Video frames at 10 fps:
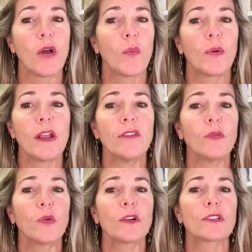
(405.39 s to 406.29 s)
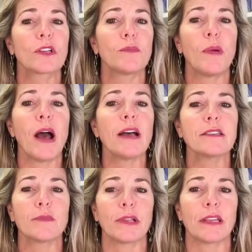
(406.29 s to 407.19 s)
whatever words could
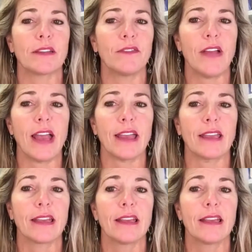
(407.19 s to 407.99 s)
possibly convey,